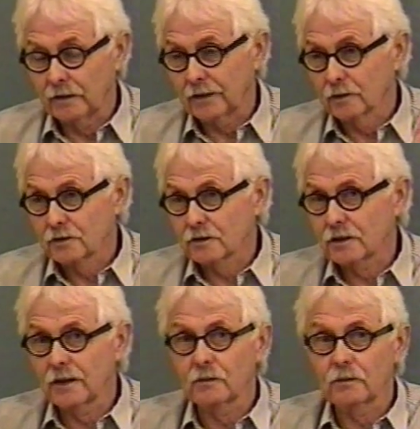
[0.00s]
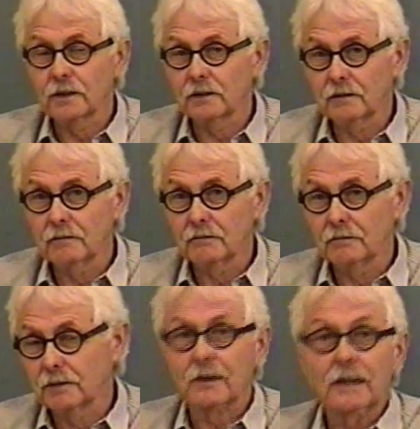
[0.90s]
needless to say, we
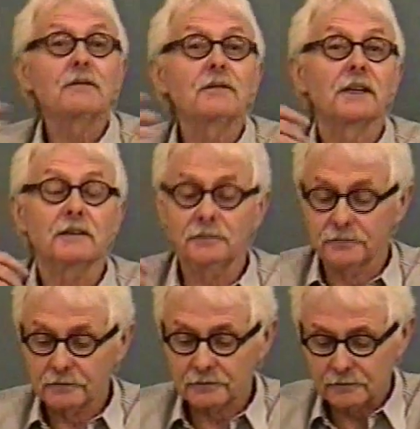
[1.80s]
were leaving,